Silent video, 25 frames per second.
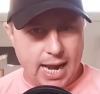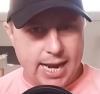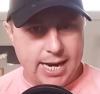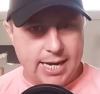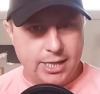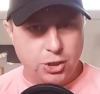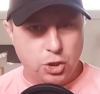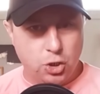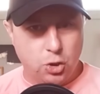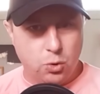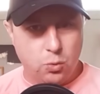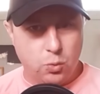
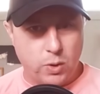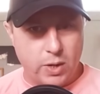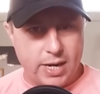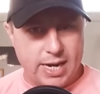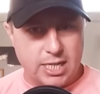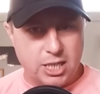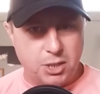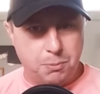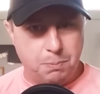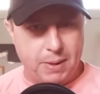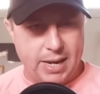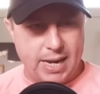Angel
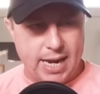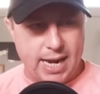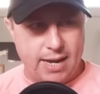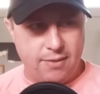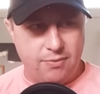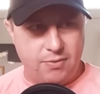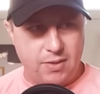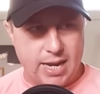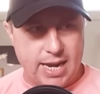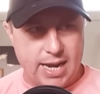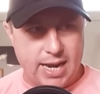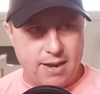Reese
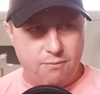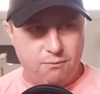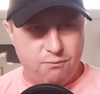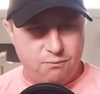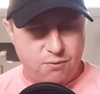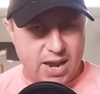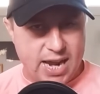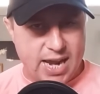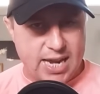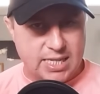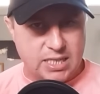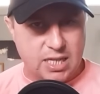being the
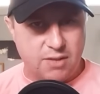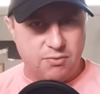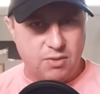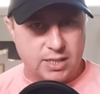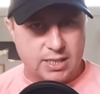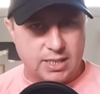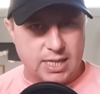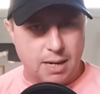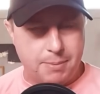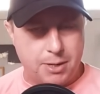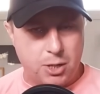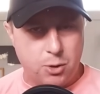face of
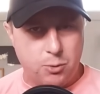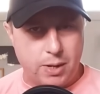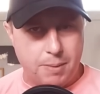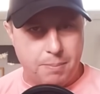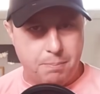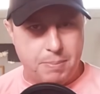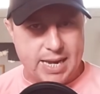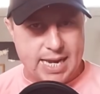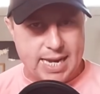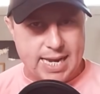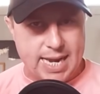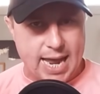the
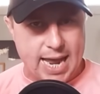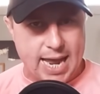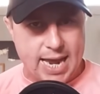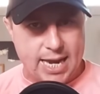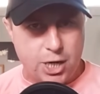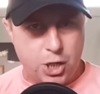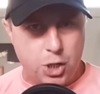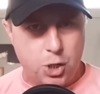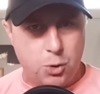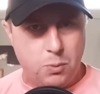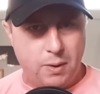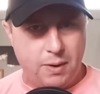
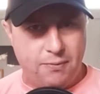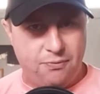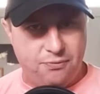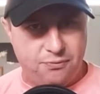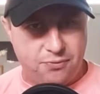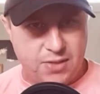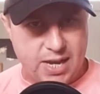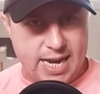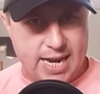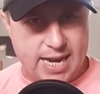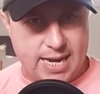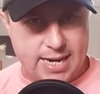WNBA, you would
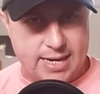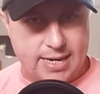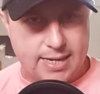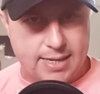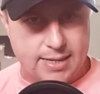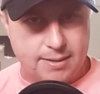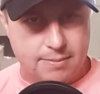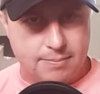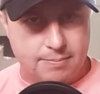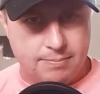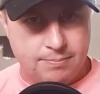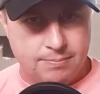
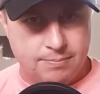think